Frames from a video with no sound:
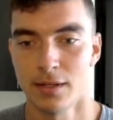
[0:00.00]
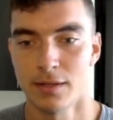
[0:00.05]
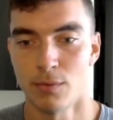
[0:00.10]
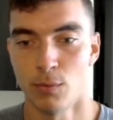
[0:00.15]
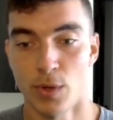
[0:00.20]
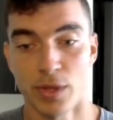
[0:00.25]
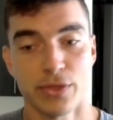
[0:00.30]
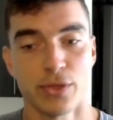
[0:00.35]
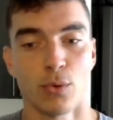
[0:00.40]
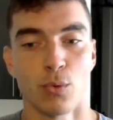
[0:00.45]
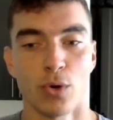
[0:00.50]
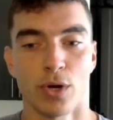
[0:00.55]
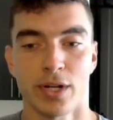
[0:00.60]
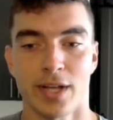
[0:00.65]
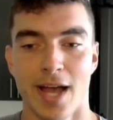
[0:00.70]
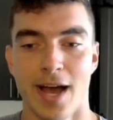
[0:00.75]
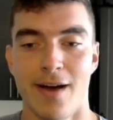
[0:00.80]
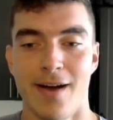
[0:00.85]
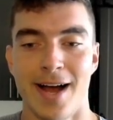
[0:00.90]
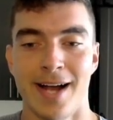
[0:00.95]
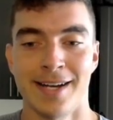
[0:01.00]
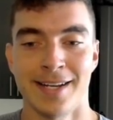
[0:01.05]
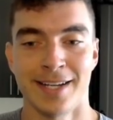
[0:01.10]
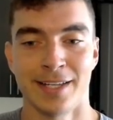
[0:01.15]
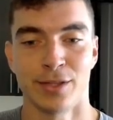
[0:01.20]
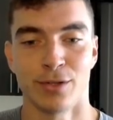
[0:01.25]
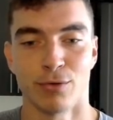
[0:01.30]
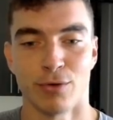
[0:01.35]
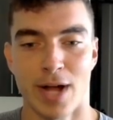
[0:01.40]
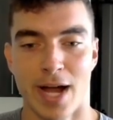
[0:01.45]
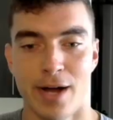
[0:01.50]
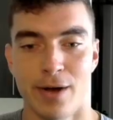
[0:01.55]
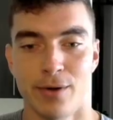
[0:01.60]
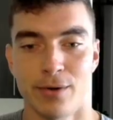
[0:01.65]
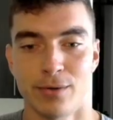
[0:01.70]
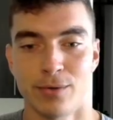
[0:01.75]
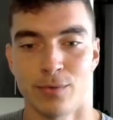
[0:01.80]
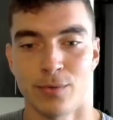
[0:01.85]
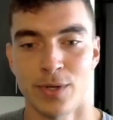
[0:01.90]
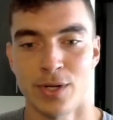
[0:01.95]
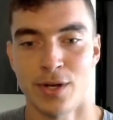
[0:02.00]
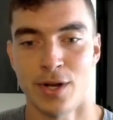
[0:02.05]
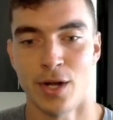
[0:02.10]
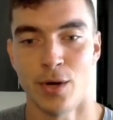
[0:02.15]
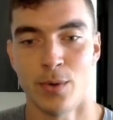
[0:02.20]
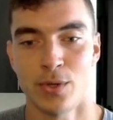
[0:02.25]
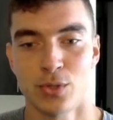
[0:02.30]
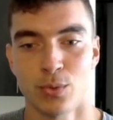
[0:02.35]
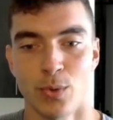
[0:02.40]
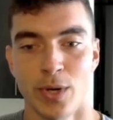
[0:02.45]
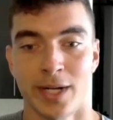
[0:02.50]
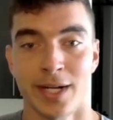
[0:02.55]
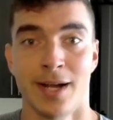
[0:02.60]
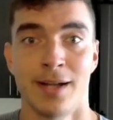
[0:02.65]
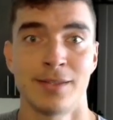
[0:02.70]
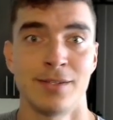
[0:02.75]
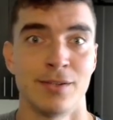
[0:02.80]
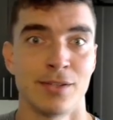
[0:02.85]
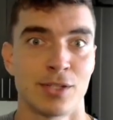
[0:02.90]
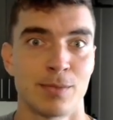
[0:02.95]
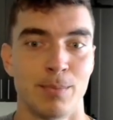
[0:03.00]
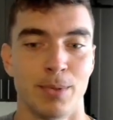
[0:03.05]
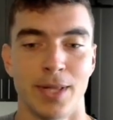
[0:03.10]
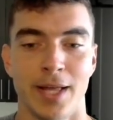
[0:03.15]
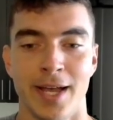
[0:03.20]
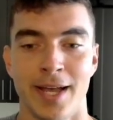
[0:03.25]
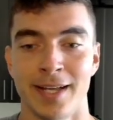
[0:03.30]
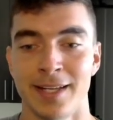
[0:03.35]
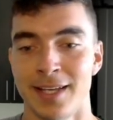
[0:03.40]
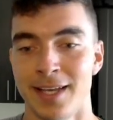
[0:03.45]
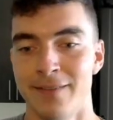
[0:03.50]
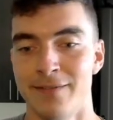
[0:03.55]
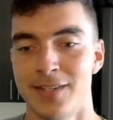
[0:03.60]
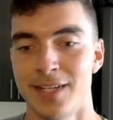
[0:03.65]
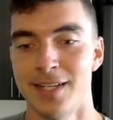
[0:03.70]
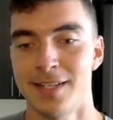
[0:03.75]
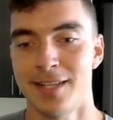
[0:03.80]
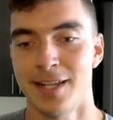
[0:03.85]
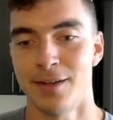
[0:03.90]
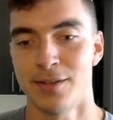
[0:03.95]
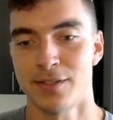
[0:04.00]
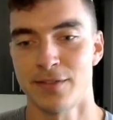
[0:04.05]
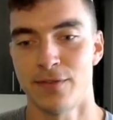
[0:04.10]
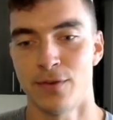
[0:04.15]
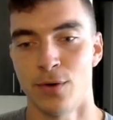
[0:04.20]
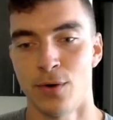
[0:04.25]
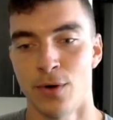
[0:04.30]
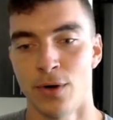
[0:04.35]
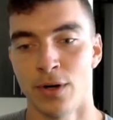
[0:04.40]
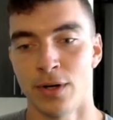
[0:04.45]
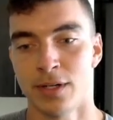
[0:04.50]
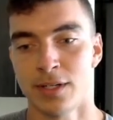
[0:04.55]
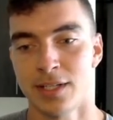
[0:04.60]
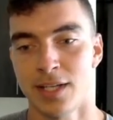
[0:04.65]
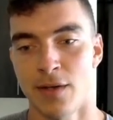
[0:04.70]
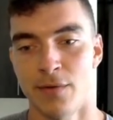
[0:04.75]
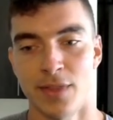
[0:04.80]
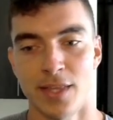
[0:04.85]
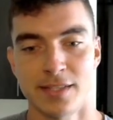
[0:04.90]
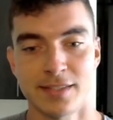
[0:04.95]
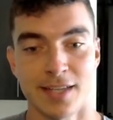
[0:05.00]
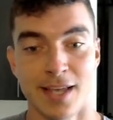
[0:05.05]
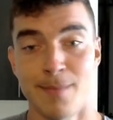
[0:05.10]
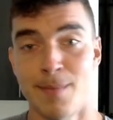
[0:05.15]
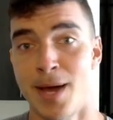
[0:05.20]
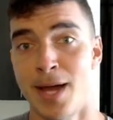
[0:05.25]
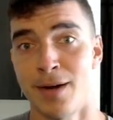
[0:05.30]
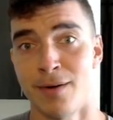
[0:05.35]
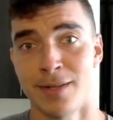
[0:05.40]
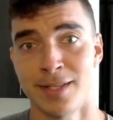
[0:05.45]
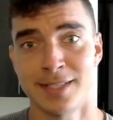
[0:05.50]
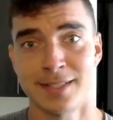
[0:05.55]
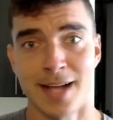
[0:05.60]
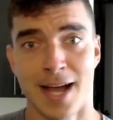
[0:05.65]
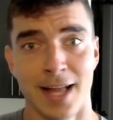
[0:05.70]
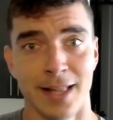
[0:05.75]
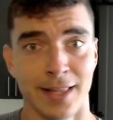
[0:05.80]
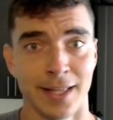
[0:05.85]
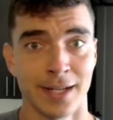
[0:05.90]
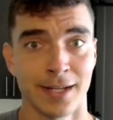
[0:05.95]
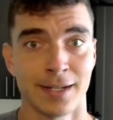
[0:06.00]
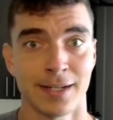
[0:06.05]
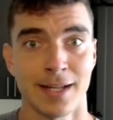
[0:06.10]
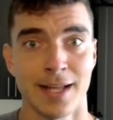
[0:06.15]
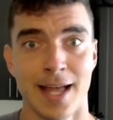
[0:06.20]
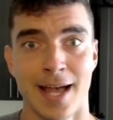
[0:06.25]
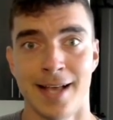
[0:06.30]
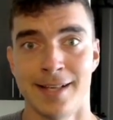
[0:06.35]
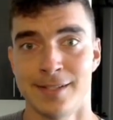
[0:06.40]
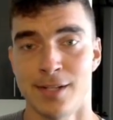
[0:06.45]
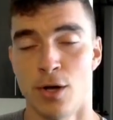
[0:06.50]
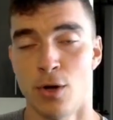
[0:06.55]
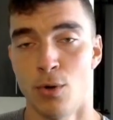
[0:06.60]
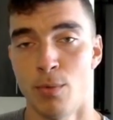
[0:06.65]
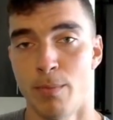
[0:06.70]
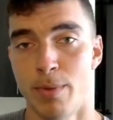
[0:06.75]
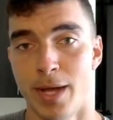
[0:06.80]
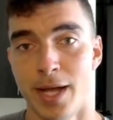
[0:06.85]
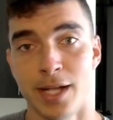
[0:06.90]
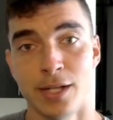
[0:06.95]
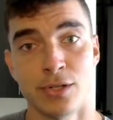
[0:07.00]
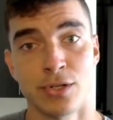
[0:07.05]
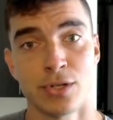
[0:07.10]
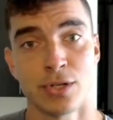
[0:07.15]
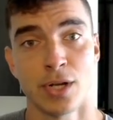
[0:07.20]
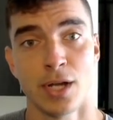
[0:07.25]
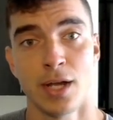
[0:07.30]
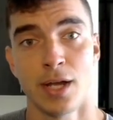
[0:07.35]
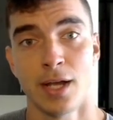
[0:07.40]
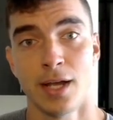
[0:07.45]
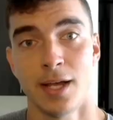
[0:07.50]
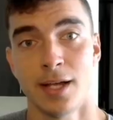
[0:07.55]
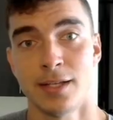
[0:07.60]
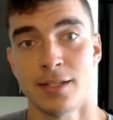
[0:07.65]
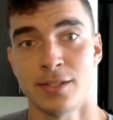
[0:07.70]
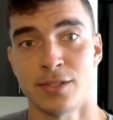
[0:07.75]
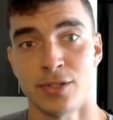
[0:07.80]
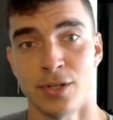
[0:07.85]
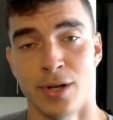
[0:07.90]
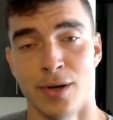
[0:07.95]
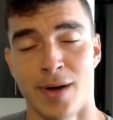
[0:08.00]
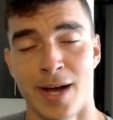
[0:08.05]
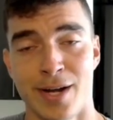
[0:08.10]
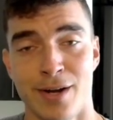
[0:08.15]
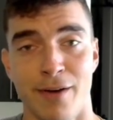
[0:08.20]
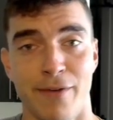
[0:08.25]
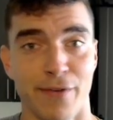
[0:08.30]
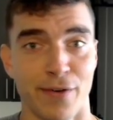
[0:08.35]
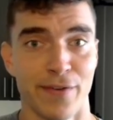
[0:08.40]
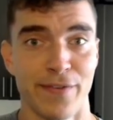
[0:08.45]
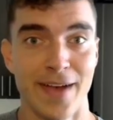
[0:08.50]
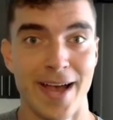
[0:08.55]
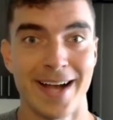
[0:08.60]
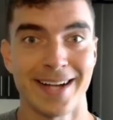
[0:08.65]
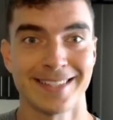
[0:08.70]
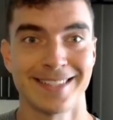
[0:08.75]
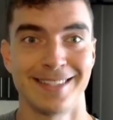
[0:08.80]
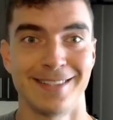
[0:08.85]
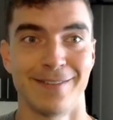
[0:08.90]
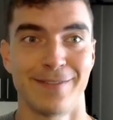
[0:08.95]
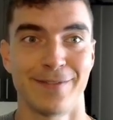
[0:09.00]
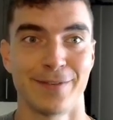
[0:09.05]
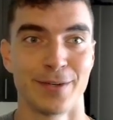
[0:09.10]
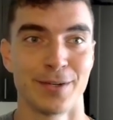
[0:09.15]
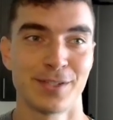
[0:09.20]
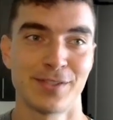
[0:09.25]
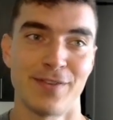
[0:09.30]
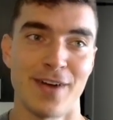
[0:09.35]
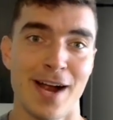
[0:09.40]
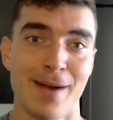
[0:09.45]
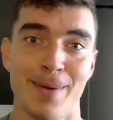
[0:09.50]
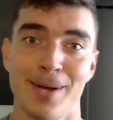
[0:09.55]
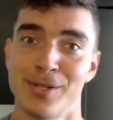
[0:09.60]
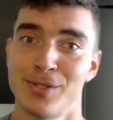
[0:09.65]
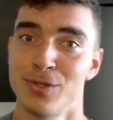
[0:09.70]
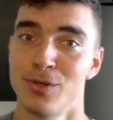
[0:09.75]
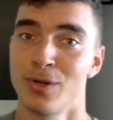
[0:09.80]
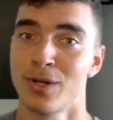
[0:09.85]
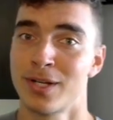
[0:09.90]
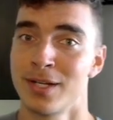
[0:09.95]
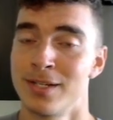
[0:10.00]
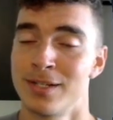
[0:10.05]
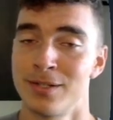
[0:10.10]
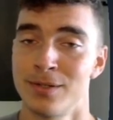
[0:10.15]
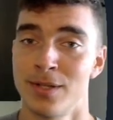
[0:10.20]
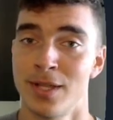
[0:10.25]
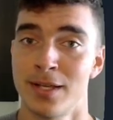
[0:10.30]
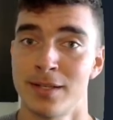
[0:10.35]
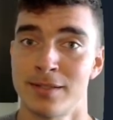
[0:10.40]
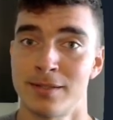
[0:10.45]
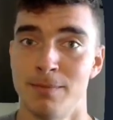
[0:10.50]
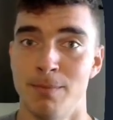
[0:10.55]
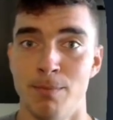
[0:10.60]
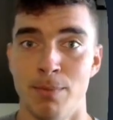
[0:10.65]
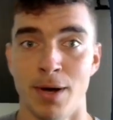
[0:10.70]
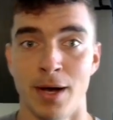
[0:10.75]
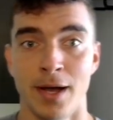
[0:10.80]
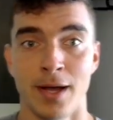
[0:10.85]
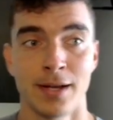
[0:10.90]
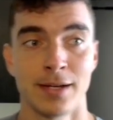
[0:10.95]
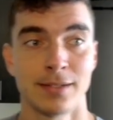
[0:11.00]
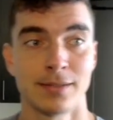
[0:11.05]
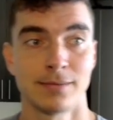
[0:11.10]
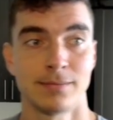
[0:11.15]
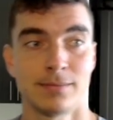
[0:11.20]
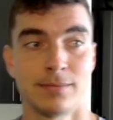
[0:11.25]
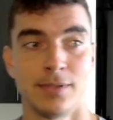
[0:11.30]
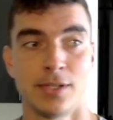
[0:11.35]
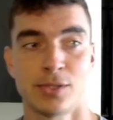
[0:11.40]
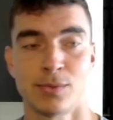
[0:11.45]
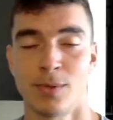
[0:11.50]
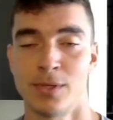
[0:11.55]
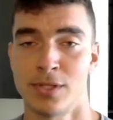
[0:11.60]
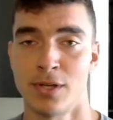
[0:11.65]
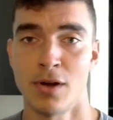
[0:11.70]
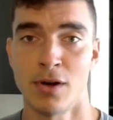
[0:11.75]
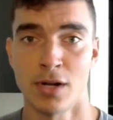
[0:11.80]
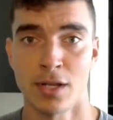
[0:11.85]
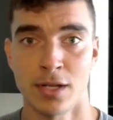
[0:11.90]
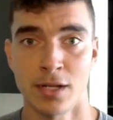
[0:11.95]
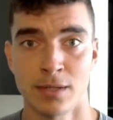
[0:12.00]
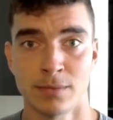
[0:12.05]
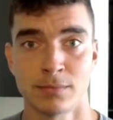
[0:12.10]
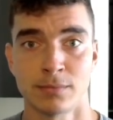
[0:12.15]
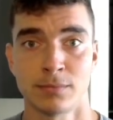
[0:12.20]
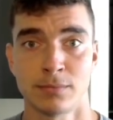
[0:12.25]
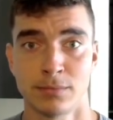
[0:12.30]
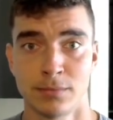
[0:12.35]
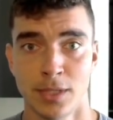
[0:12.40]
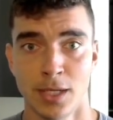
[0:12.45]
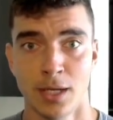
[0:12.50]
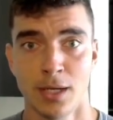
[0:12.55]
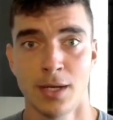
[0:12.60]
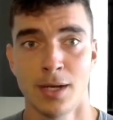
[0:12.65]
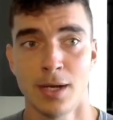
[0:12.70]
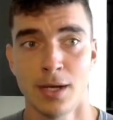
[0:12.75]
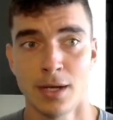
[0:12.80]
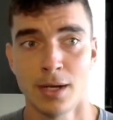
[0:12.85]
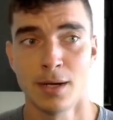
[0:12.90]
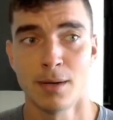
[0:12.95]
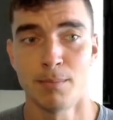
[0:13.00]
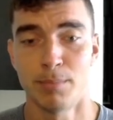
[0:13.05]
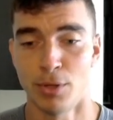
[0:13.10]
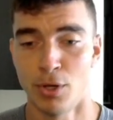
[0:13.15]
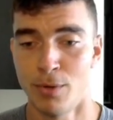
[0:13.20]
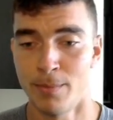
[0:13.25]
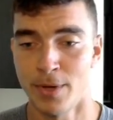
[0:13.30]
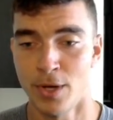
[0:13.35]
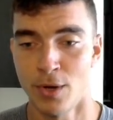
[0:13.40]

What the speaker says: with the workout ID and the route, we know which workout to display and give details for, give it the same header and styling as the home page. So I know for a fact the first Firebase Studio couldn't do this, but this one's already blown